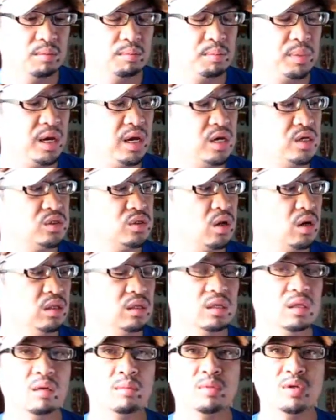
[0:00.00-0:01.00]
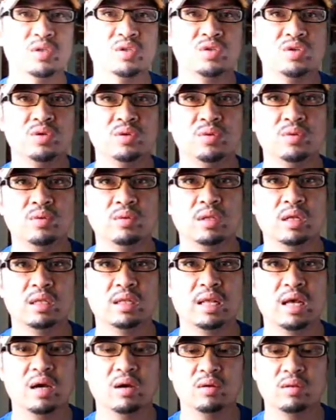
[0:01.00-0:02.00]
based on the number 2 that
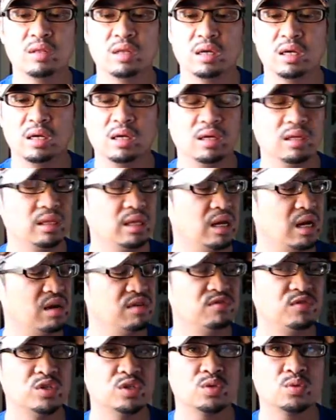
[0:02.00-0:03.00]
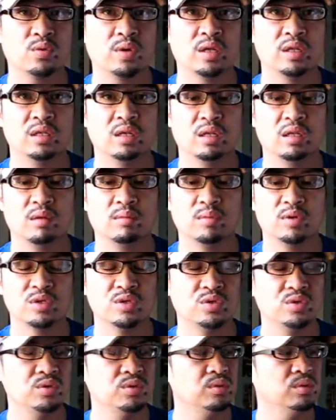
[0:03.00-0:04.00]
now that I've just read, the number
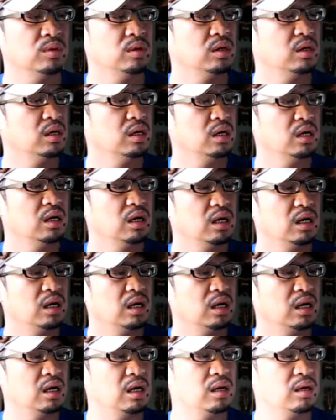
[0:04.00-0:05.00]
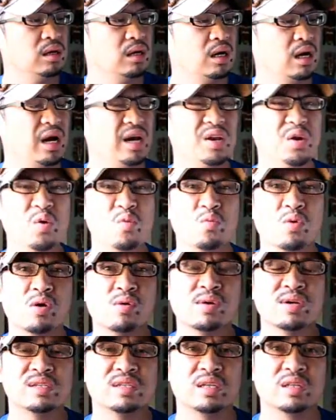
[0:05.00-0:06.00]
2. I know
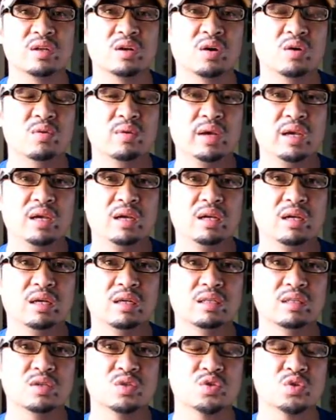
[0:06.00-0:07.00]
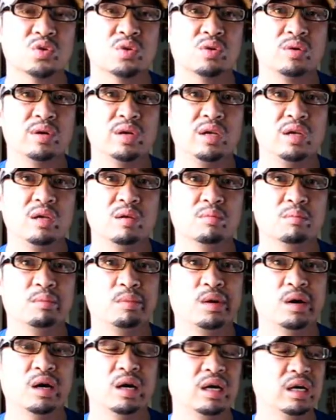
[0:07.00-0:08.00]
where is it going, the story,
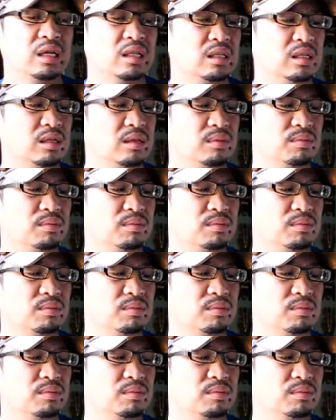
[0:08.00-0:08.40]
but